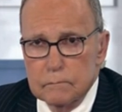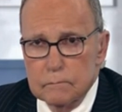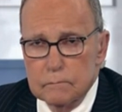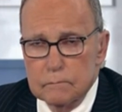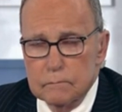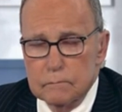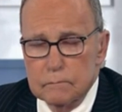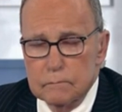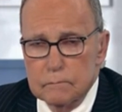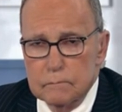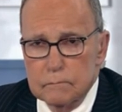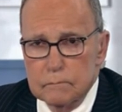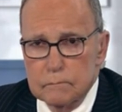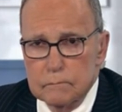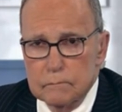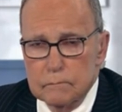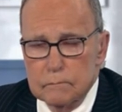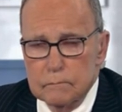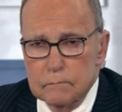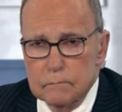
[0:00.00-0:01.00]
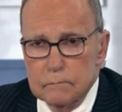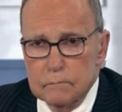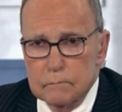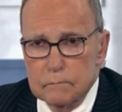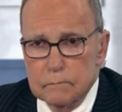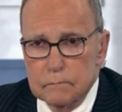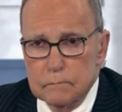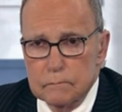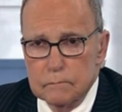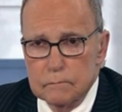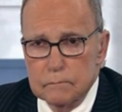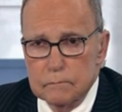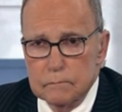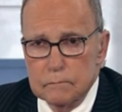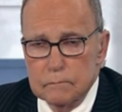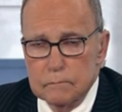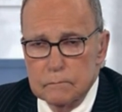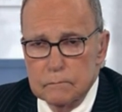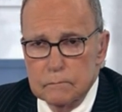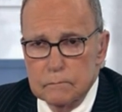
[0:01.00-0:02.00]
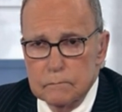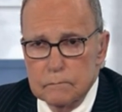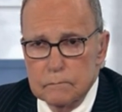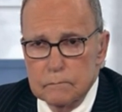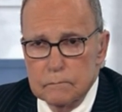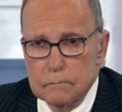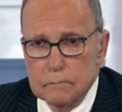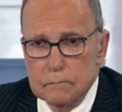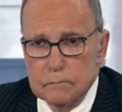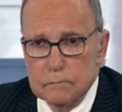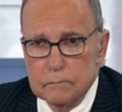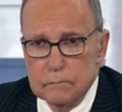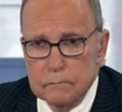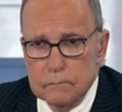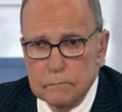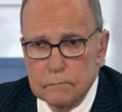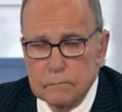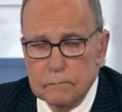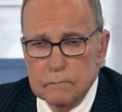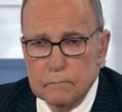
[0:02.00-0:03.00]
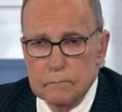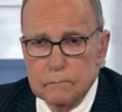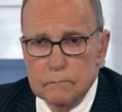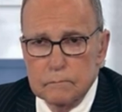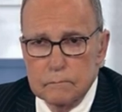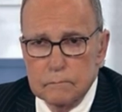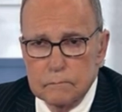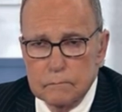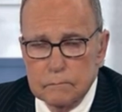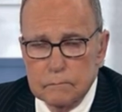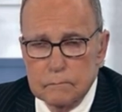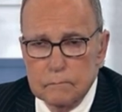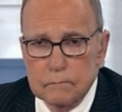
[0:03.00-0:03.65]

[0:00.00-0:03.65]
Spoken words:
The person shown says nothing.